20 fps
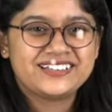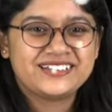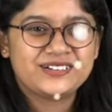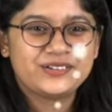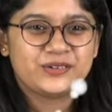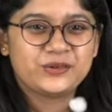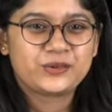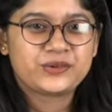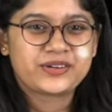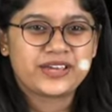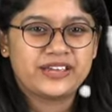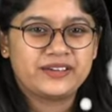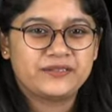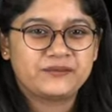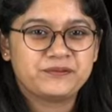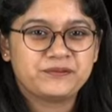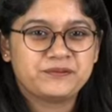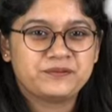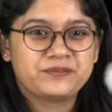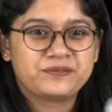Okay.
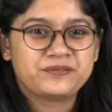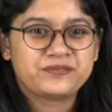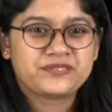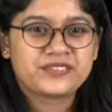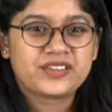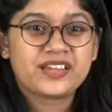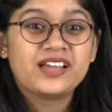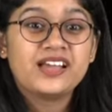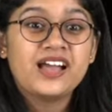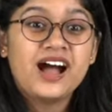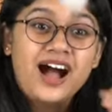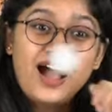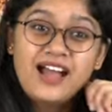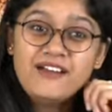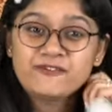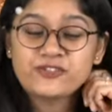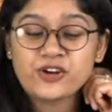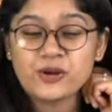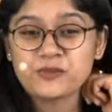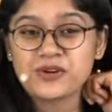
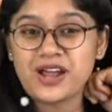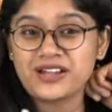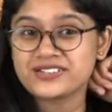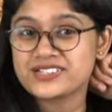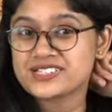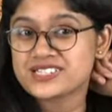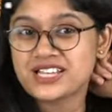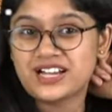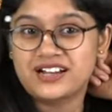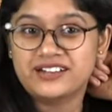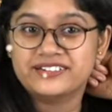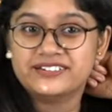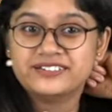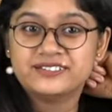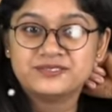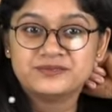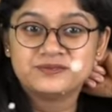I'm from Rajasthan.